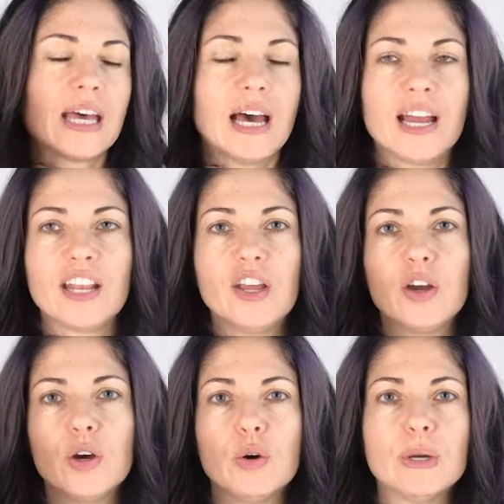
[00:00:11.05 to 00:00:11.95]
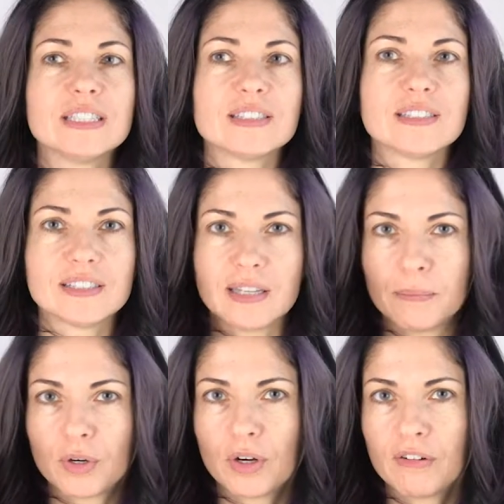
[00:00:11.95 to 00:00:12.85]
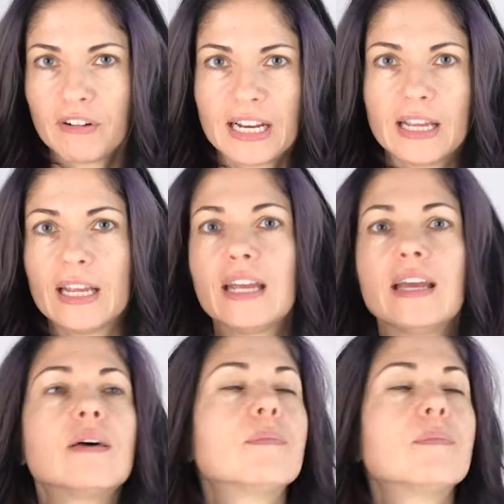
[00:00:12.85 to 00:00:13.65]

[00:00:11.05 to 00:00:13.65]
I know it's December already.